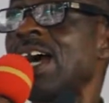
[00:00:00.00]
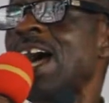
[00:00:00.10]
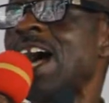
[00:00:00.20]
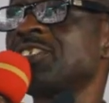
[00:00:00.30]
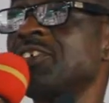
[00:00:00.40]

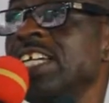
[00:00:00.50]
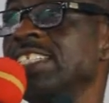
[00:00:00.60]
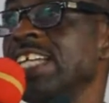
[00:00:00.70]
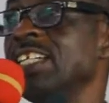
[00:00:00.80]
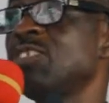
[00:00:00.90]
has
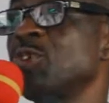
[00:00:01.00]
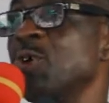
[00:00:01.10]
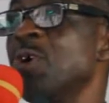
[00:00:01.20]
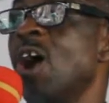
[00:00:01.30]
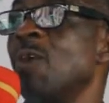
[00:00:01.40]
risen
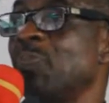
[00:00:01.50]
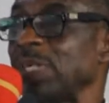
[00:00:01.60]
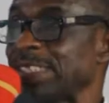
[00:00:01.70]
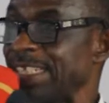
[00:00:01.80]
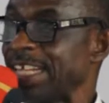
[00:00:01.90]
to
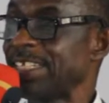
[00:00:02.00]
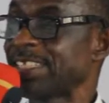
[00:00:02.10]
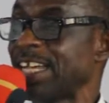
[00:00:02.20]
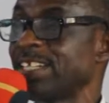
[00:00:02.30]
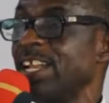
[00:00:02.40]

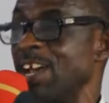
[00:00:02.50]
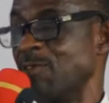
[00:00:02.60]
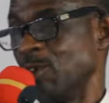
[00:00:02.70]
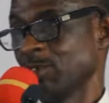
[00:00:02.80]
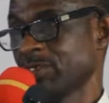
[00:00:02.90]
unprecedented
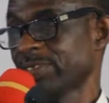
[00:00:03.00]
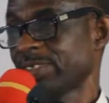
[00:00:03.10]
levels.